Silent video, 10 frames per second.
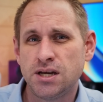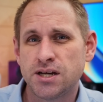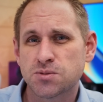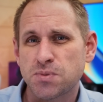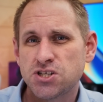
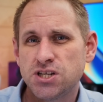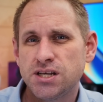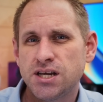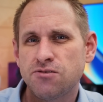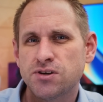especially
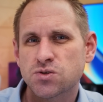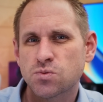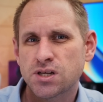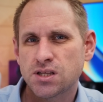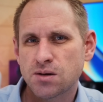in areas
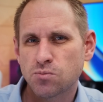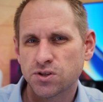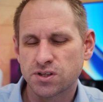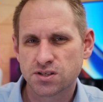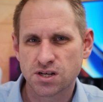where the
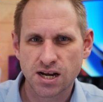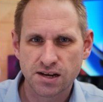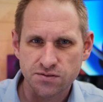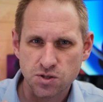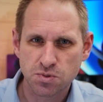M1 doesn't
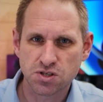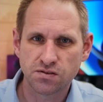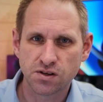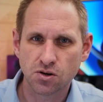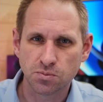have
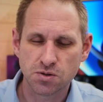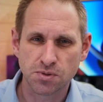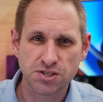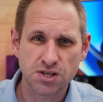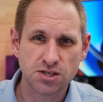specific
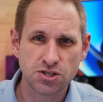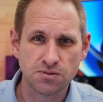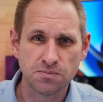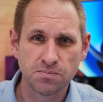optimization.